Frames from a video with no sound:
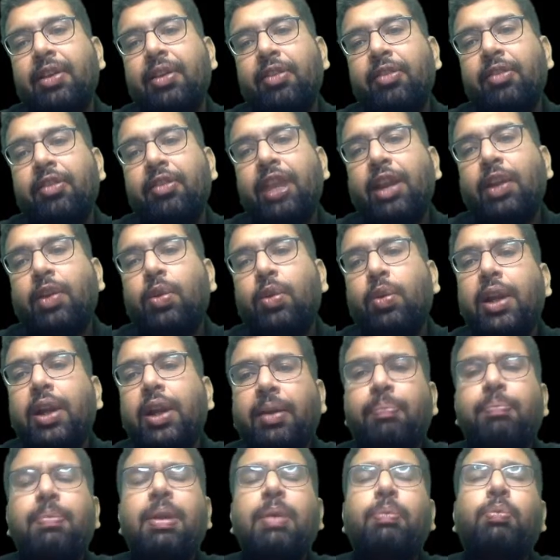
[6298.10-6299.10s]
We are good
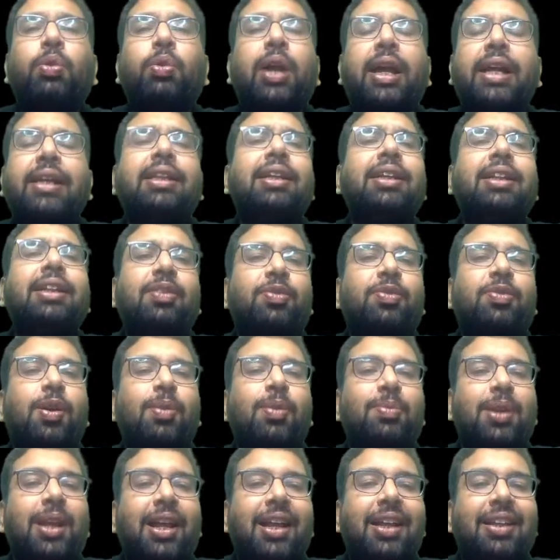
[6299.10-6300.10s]
at memorizing the
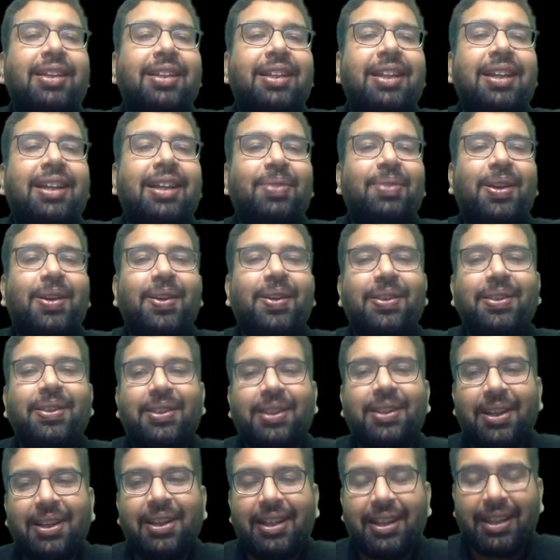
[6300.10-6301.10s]
formulas, na? Because
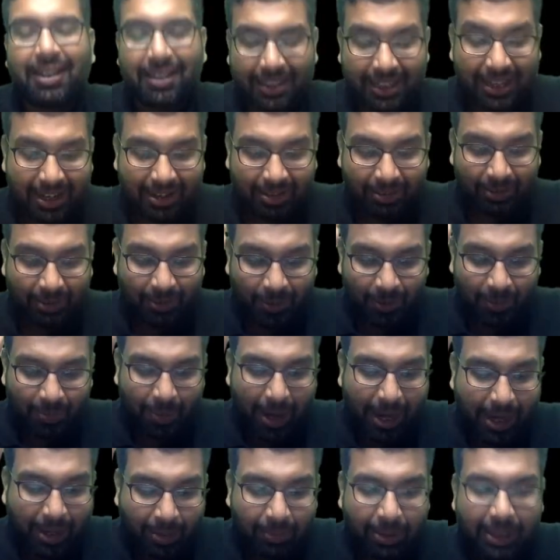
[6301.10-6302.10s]
see, don't
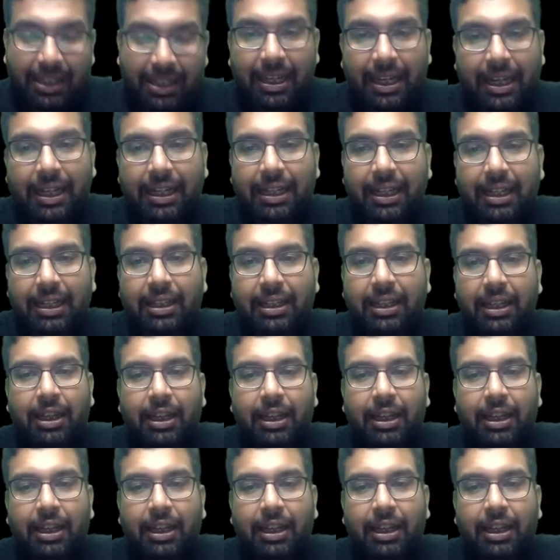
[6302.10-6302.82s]
mind me saying this,